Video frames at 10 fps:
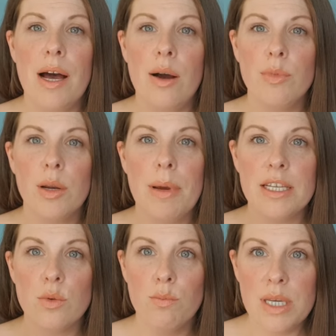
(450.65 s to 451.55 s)
I'm going to make
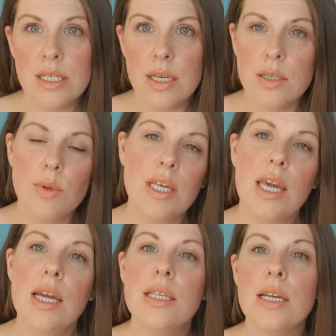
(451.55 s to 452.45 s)
some biscuits with the
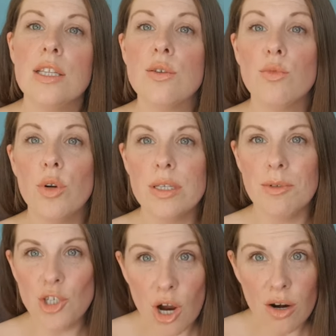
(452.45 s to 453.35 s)
kids and some
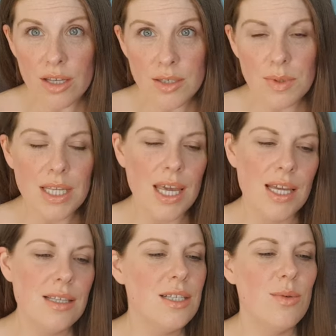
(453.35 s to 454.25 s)
Christmas chocolates with the
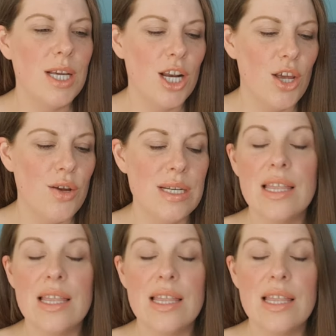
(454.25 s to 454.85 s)
kids to include.